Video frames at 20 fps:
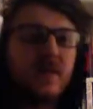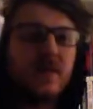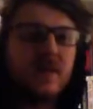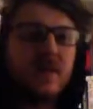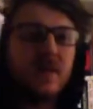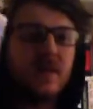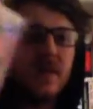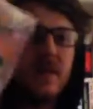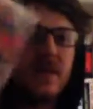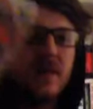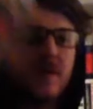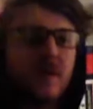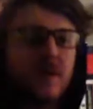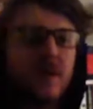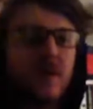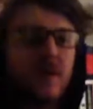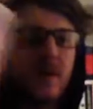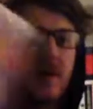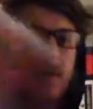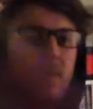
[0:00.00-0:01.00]
needing that I could have
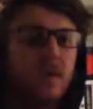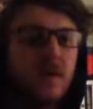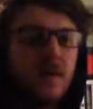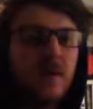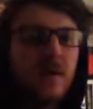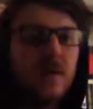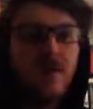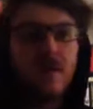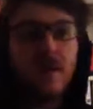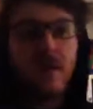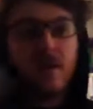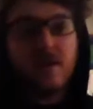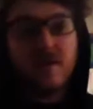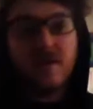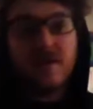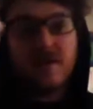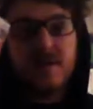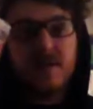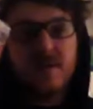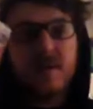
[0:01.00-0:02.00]
got, but I got
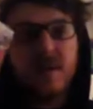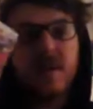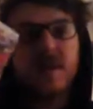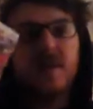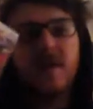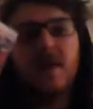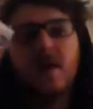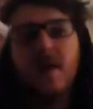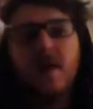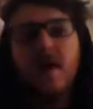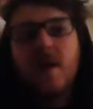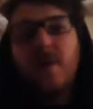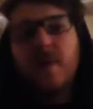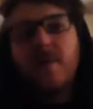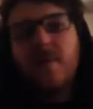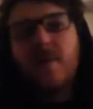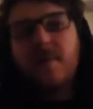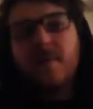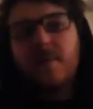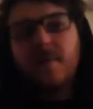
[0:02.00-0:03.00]
this instead. I'm
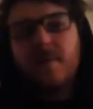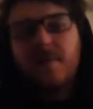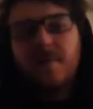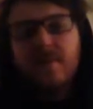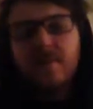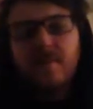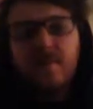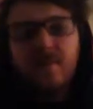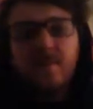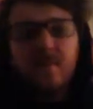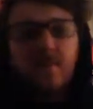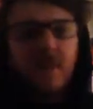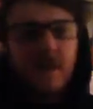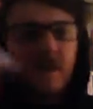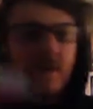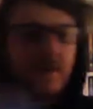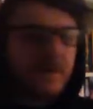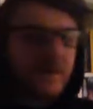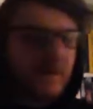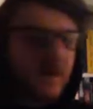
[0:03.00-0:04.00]
not
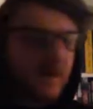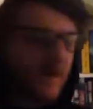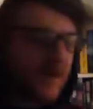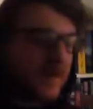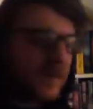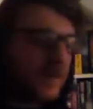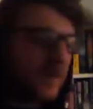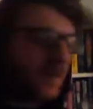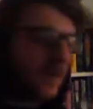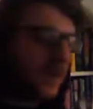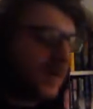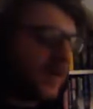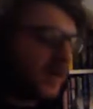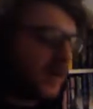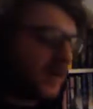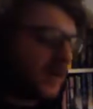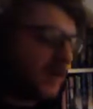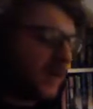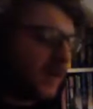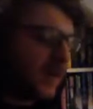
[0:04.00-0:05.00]

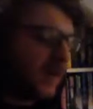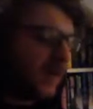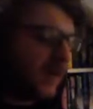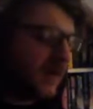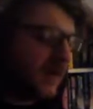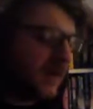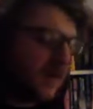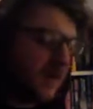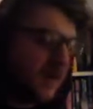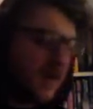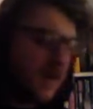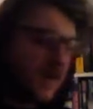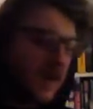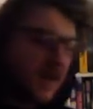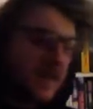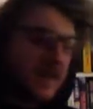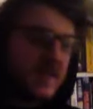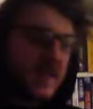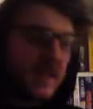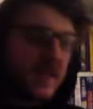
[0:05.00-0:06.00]
disappointed or whatever. I'm
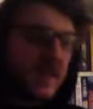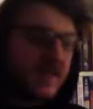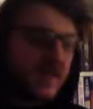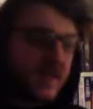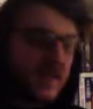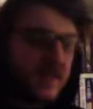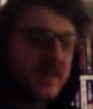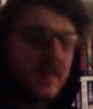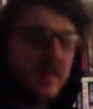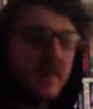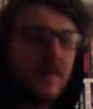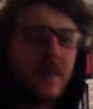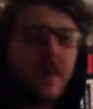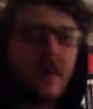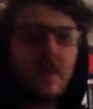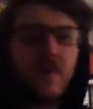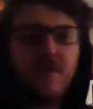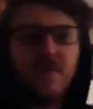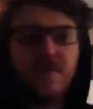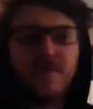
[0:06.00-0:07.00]
glad to have it, but
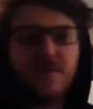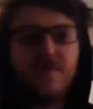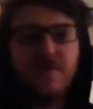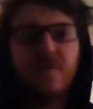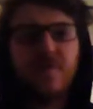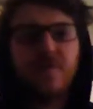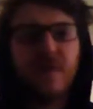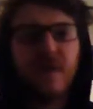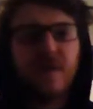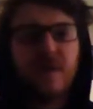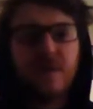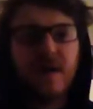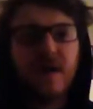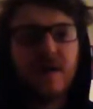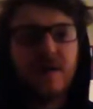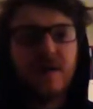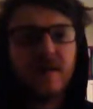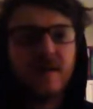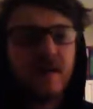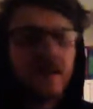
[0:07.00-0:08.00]
I would have rather
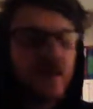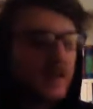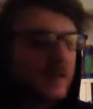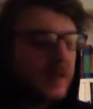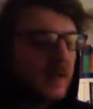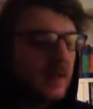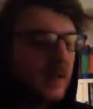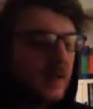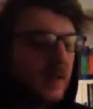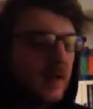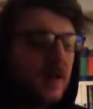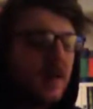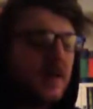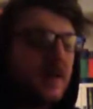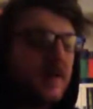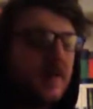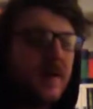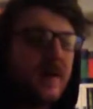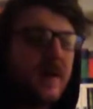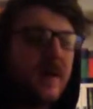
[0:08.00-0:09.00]
had a
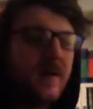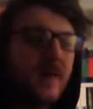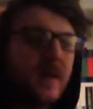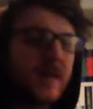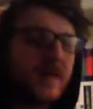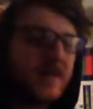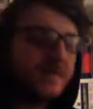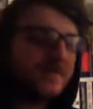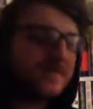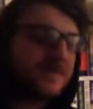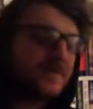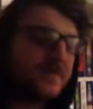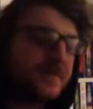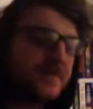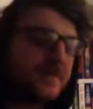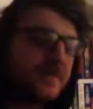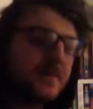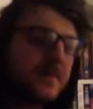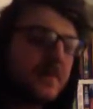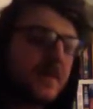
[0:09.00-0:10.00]
early Batman.
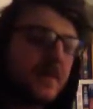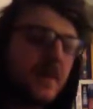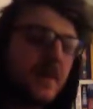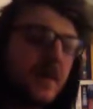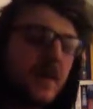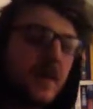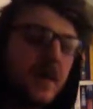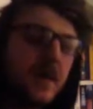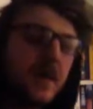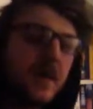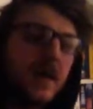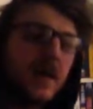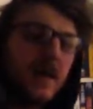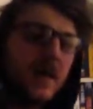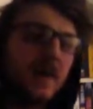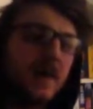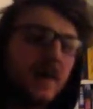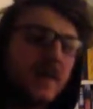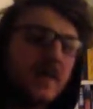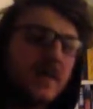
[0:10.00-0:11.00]

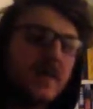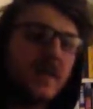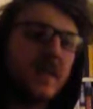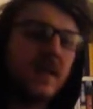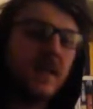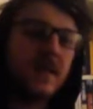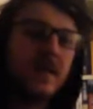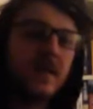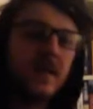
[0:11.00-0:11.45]
Like I say,